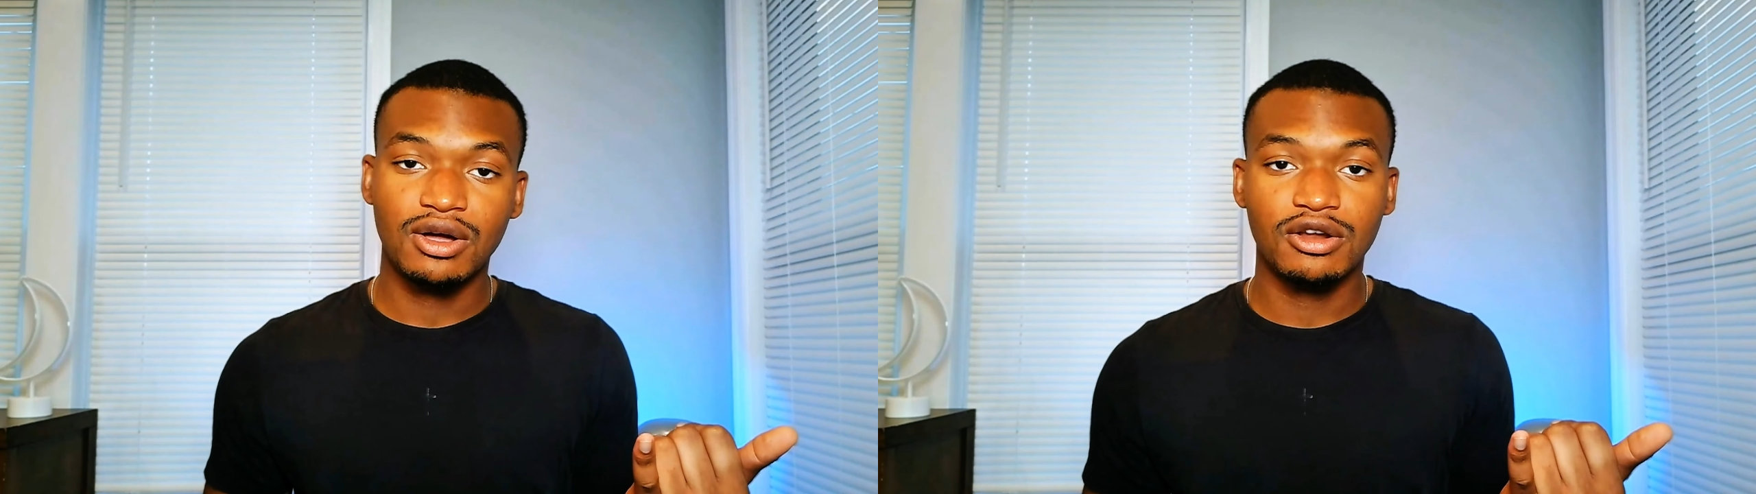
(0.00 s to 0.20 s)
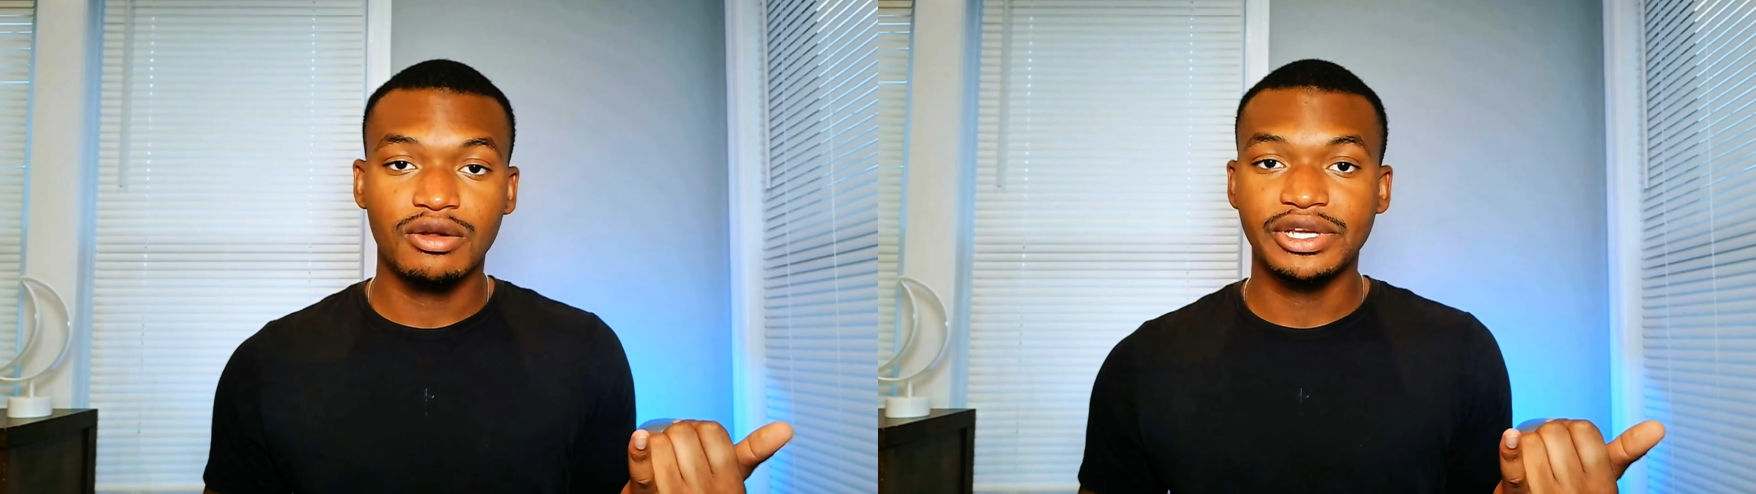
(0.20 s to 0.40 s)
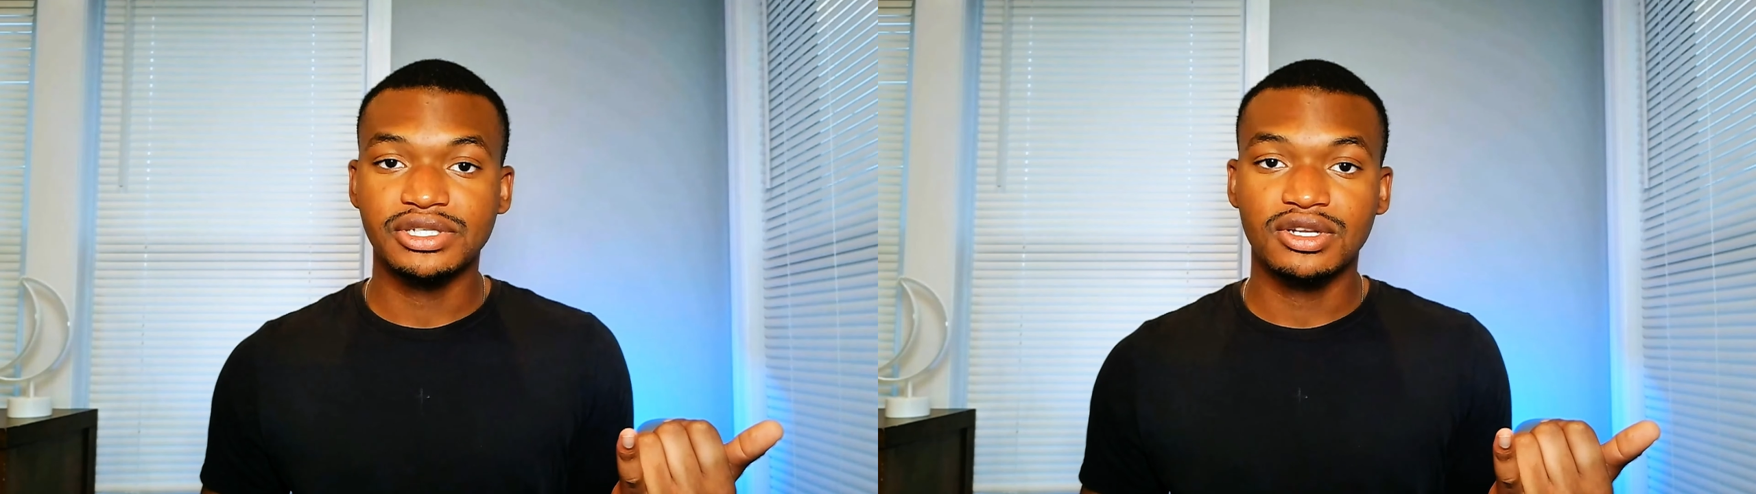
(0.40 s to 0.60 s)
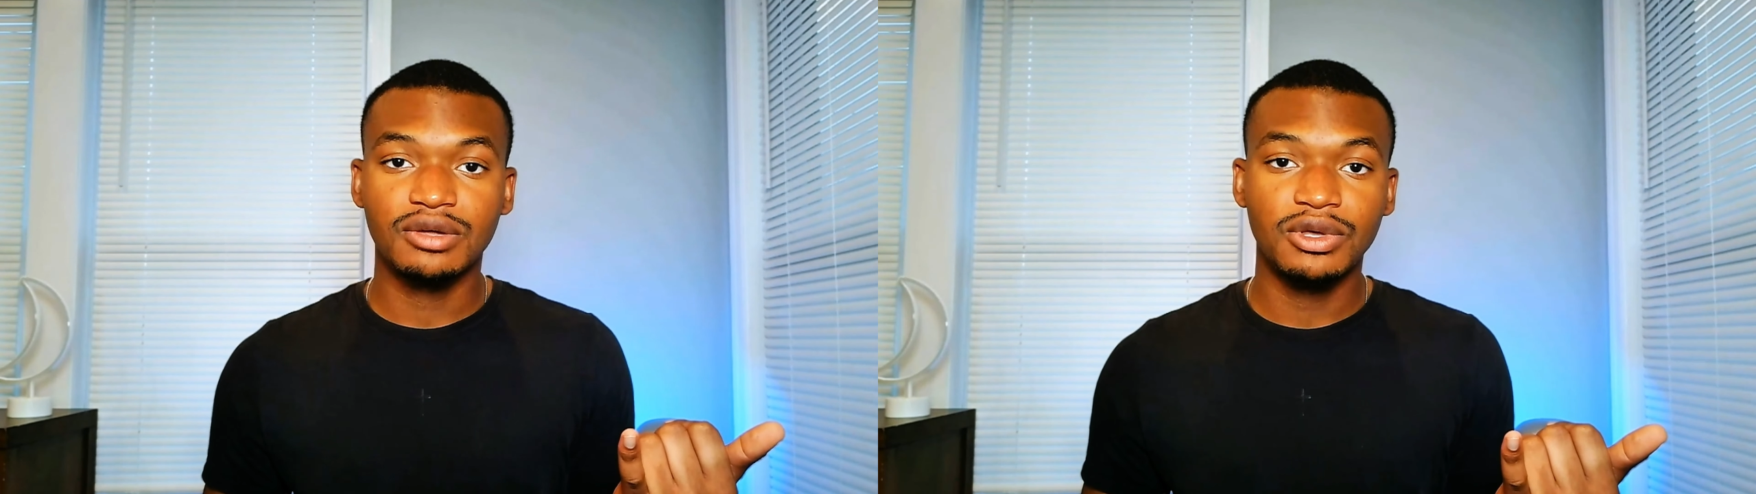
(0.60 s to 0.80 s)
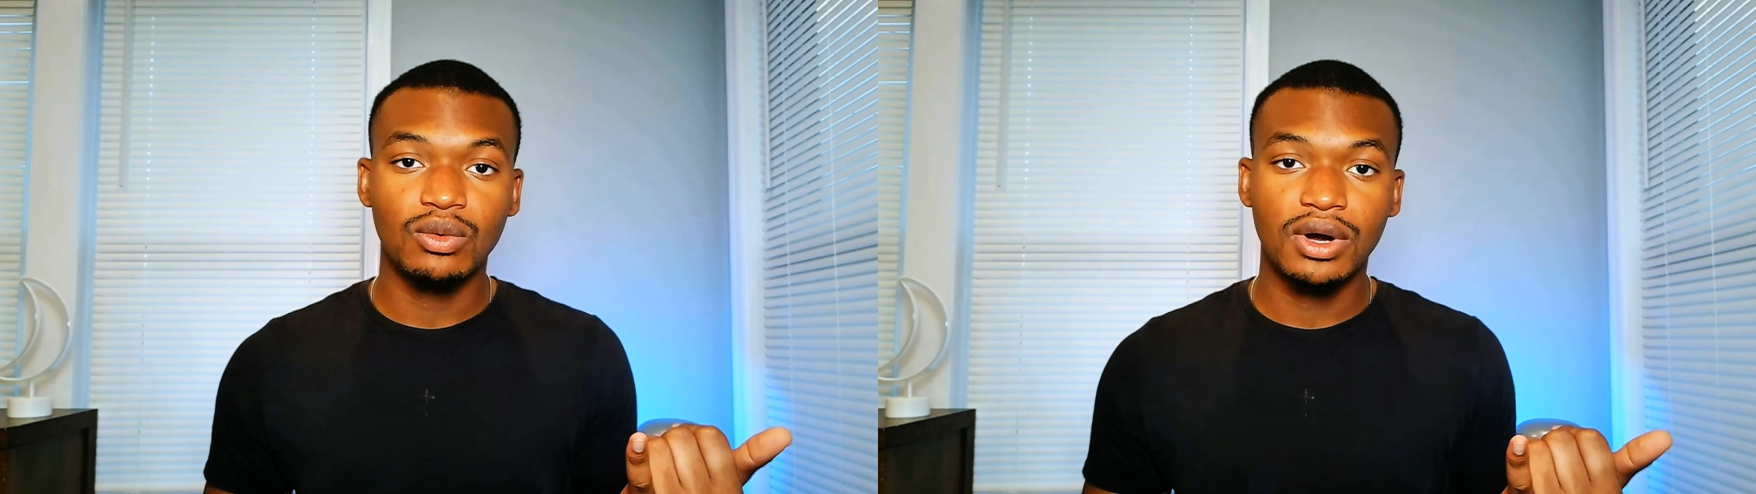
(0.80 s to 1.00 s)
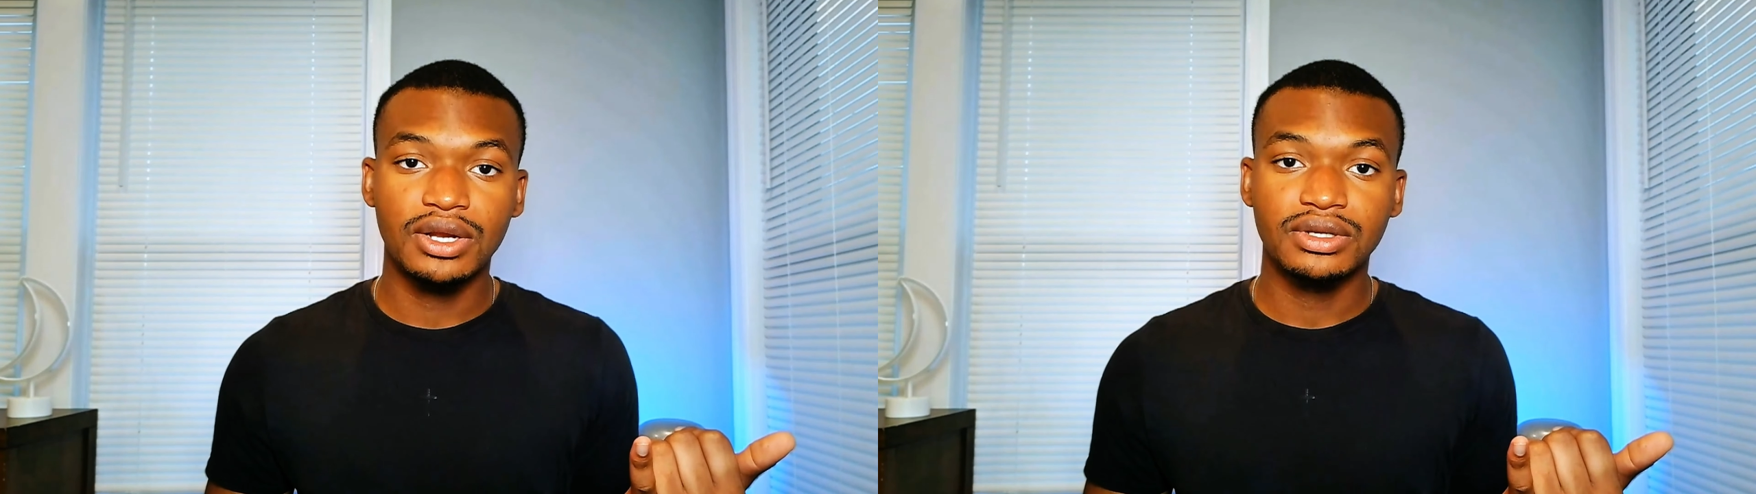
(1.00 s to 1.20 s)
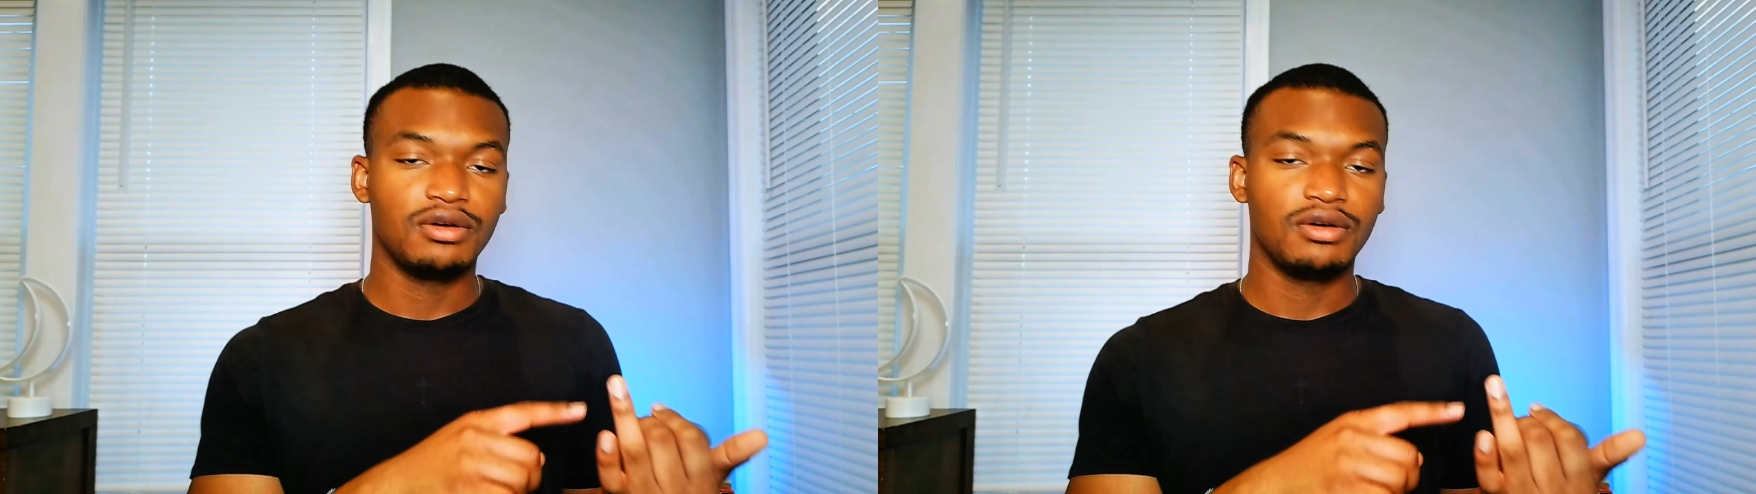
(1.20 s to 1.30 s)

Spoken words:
automation could be one.